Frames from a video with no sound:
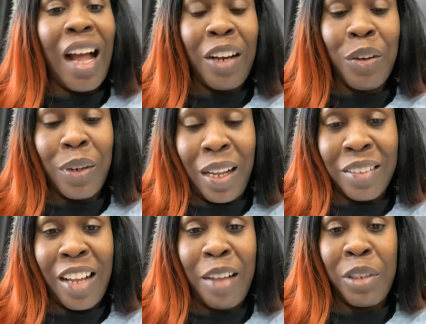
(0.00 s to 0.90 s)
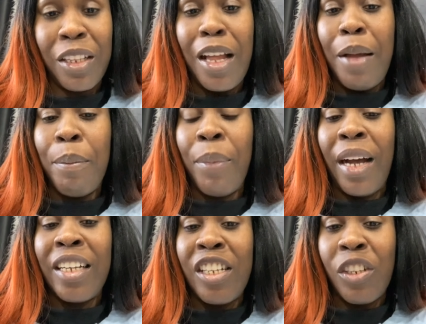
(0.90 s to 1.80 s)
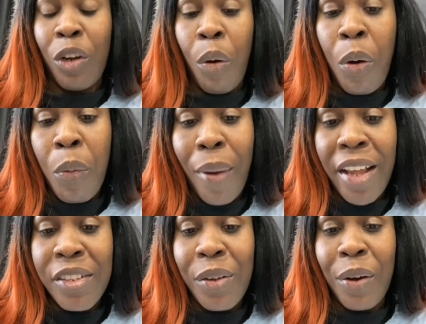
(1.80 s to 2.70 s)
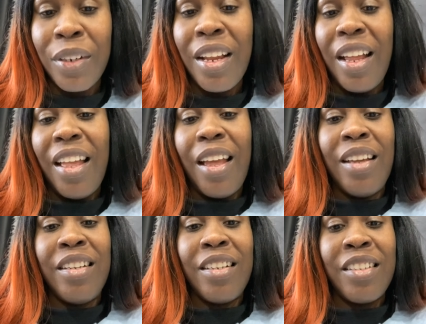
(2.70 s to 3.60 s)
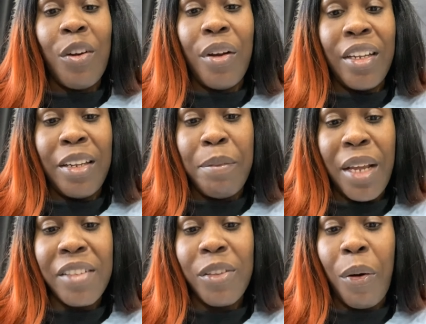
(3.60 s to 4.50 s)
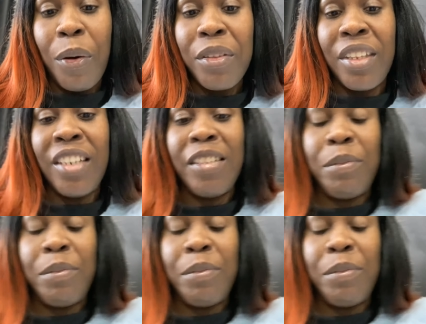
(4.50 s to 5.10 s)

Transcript: are not our timings, but he's an all-wise God and he's, he makes all things